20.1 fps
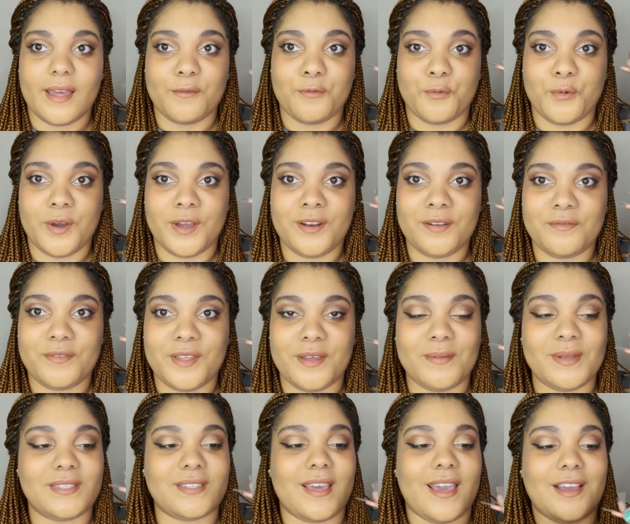One of
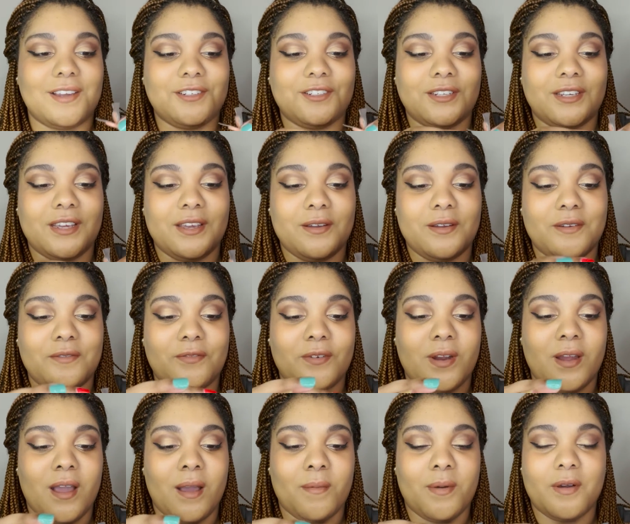them is actually
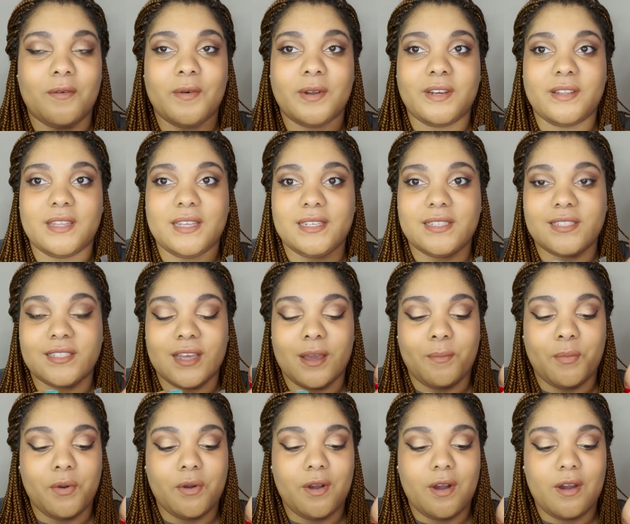from one of these
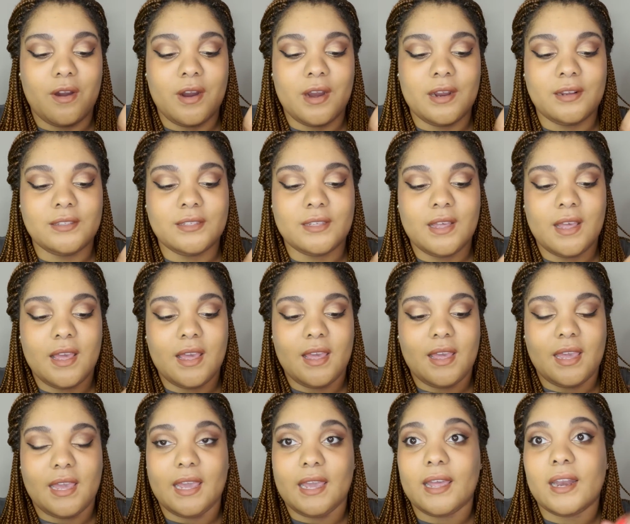sample cards,
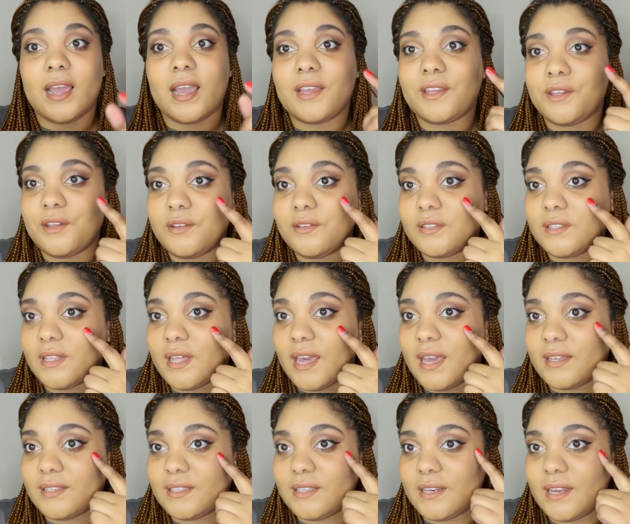and I used
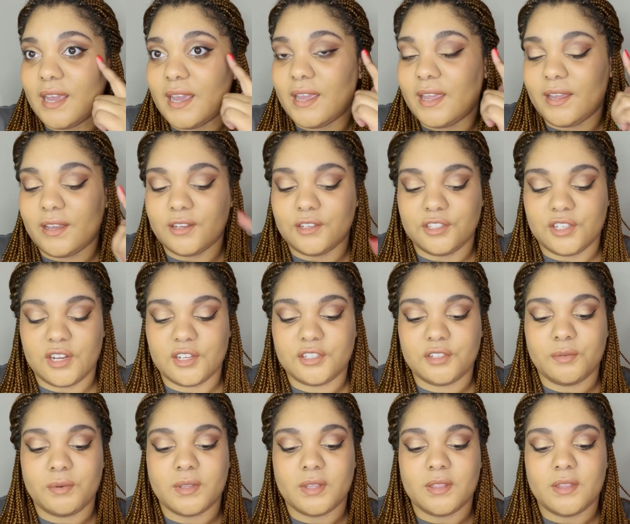that today in
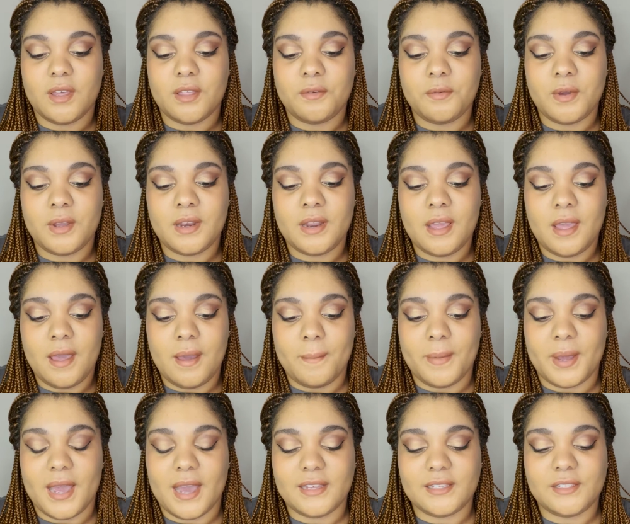conjunction with another one,
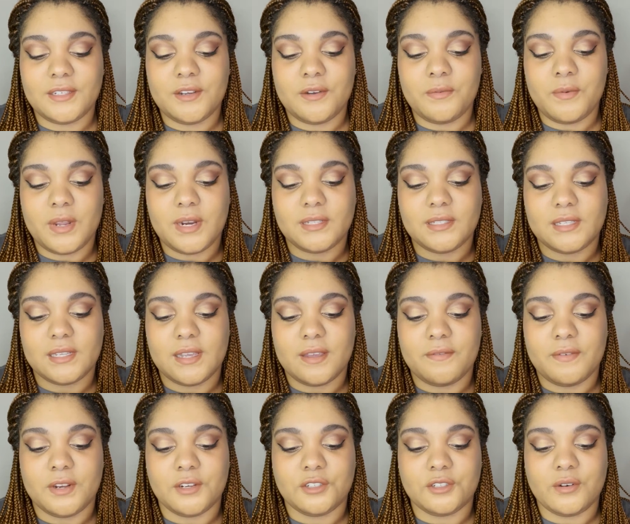but I still wanted to
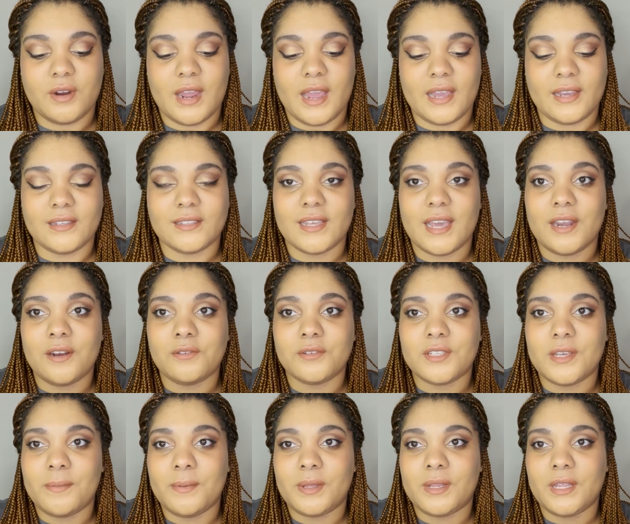give it a try because I
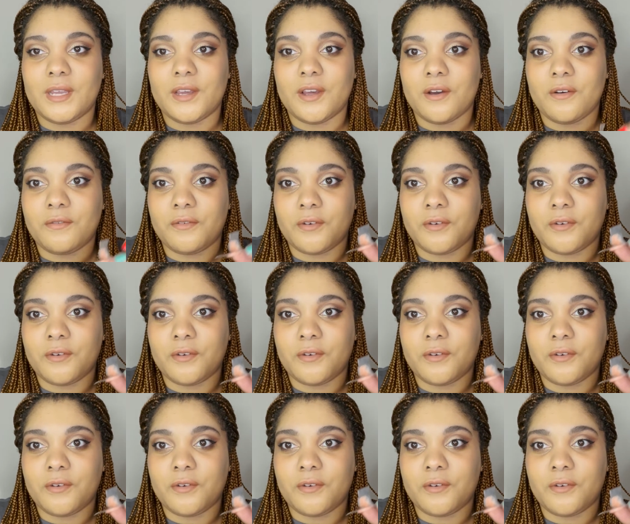don't typically go